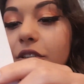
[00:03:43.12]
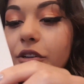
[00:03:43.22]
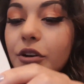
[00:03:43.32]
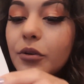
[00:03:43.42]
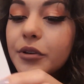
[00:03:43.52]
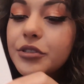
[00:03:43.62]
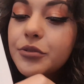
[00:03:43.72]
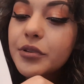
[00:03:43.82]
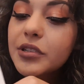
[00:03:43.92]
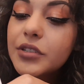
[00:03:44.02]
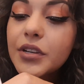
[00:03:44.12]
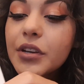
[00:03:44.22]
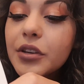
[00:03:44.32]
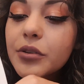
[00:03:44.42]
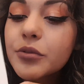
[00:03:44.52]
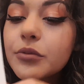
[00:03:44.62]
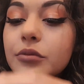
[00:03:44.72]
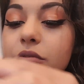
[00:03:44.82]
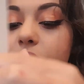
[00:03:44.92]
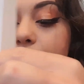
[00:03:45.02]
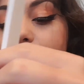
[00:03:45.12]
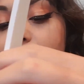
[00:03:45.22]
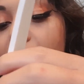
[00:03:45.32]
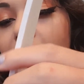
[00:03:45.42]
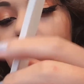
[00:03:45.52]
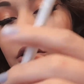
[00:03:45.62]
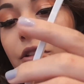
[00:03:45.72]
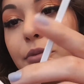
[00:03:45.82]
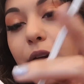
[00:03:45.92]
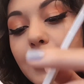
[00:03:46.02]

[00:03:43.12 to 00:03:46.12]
you're going to continue to do that all the way